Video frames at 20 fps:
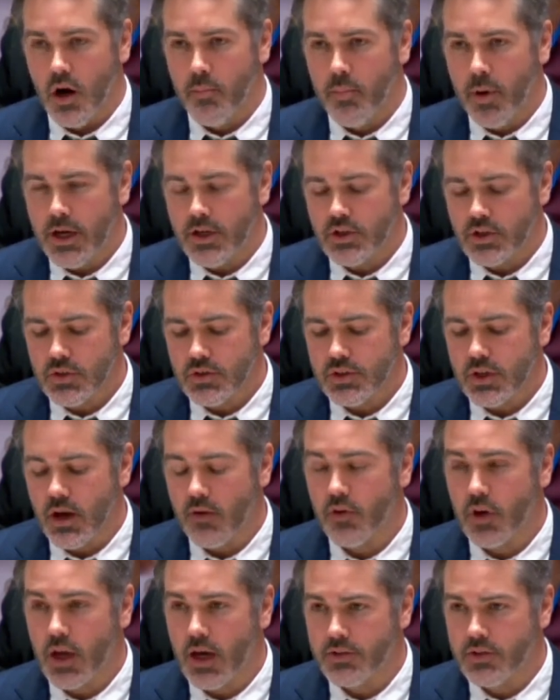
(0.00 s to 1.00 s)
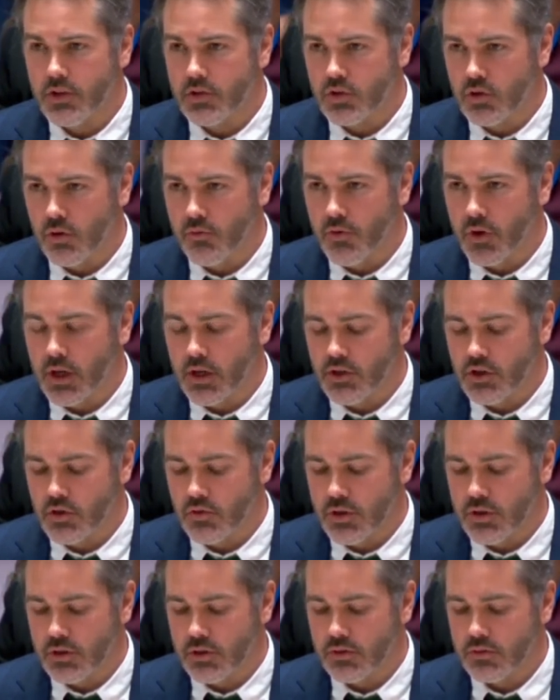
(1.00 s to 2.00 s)
Our patients have catastrophic
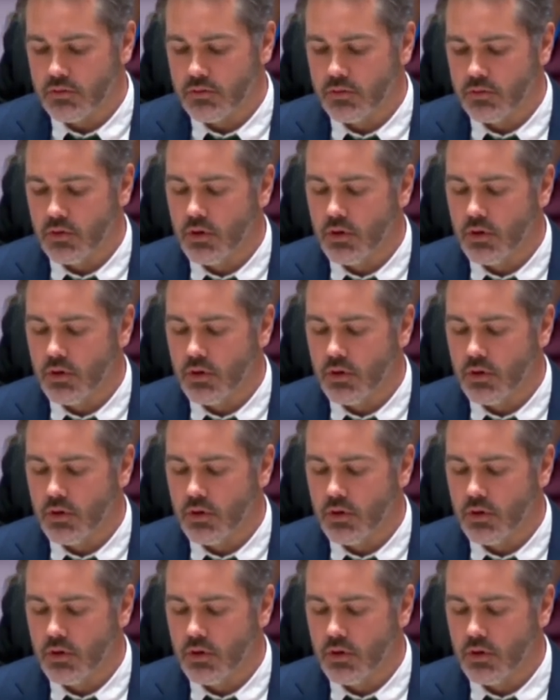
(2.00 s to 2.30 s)
injuries,